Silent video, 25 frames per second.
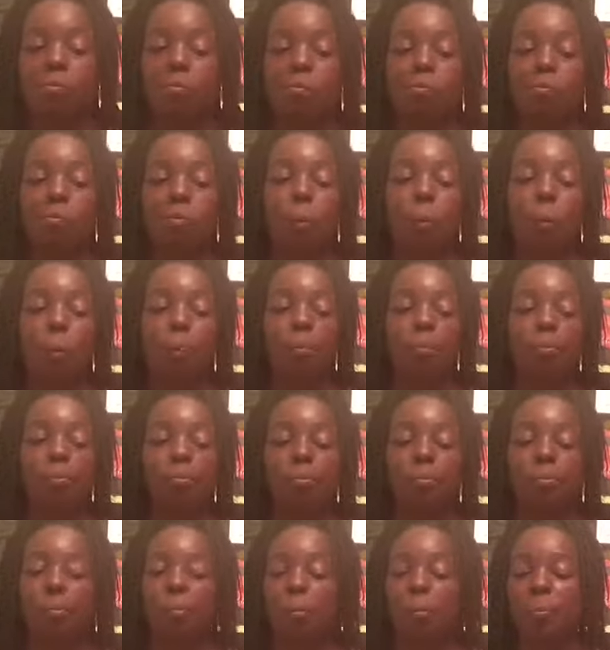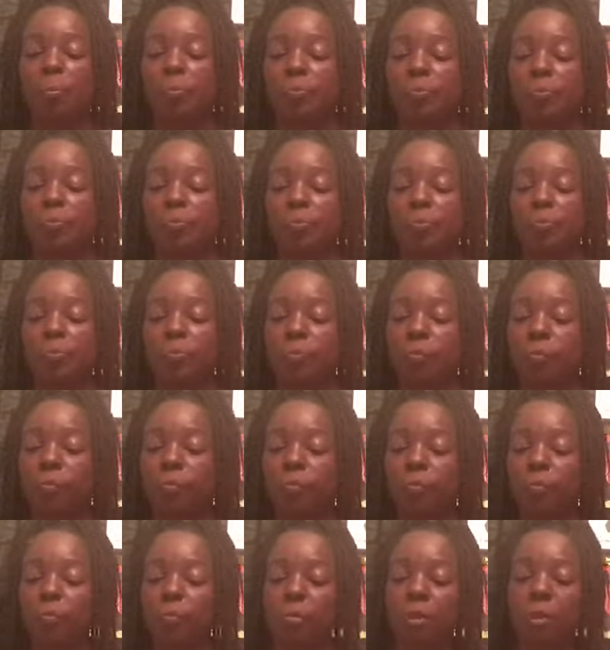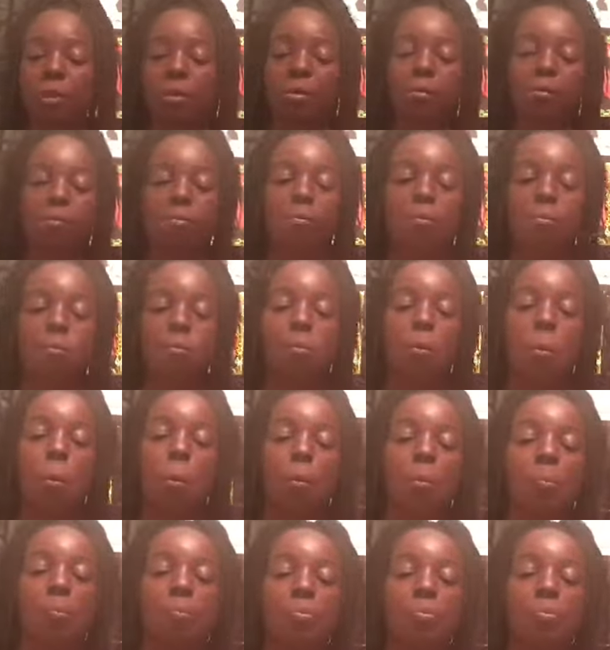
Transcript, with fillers: do those next? After this one?